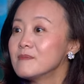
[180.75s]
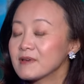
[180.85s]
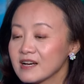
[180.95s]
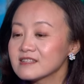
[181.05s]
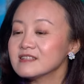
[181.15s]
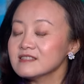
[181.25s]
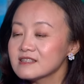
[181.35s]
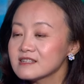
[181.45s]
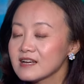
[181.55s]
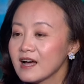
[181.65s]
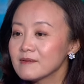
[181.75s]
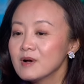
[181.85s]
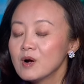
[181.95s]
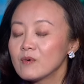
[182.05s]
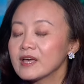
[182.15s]
because this is a time
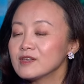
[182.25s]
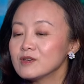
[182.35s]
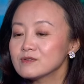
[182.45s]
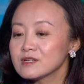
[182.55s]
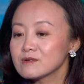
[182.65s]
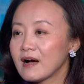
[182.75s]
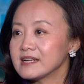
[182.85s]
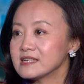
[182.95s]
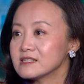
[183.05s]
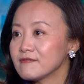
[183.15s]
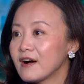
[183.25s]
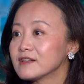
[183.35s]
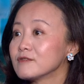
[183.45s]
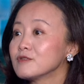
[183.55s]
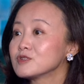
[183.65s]
we can use it to identify
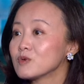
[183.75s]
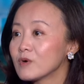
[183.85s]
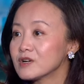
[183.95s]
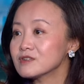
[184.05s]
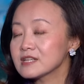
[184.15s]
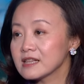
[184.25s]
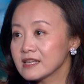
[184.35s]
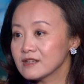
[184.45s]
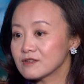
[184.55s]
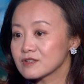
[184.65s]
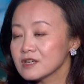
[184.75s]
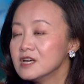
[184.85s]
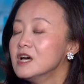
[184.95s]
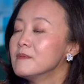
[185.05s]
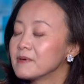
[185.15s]
the future winners and leaders,
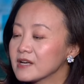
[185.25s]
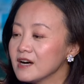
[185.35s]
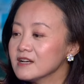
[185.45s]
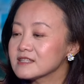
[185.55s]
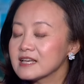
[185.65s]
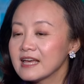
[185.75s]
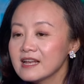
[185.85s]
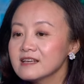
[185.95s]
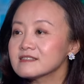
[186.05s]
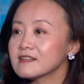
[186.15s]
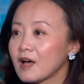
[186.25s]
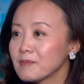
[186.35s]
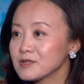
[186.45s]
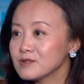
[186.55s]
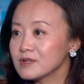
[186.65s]
because it is an
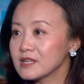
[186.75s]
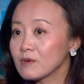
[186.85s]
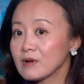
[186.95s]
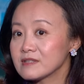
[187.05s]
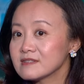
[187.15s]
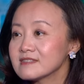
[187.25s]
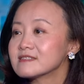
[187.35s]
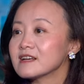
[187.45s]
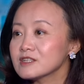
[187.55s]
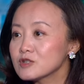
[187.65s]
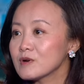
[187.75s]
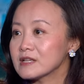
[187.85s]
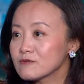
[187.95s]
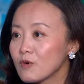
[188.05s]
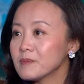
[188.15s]
opportunity when such a
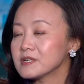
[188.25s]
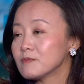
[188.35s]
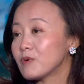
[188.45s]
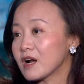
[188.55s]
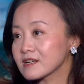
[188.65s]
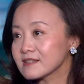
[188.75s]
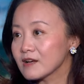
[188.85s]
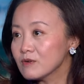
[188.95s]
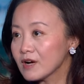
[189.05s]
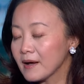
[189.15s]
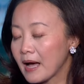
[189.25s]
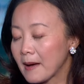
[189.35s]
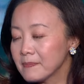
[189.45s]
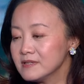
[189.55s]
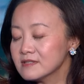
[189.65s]
transformative product cycle
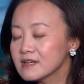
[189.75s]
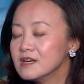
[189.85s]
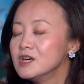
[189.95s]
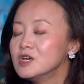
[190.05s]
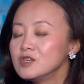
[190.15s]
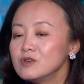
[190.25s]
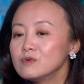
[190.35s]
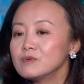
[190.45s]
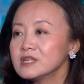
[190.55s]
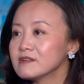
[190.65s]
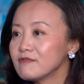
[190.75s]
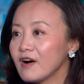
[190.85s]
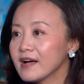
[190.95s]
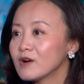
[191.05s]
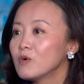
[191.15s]
happens, you
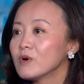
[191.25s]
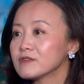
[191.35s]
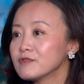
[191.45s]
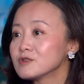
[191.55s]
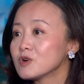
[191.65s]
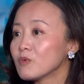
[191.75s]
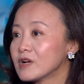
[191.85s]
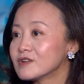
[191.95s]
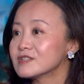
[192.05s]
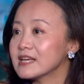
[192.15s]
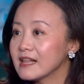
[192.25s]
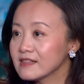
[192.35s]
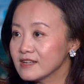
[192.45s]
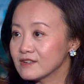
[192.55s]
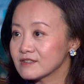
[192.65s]
redefine who are the future winners and
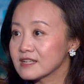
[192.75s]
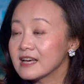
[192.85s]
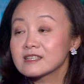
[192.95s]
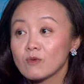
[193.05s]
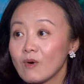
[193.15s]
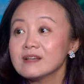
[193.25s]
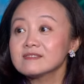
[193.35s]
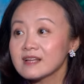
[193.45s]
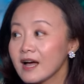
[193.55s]
leaders. It's a once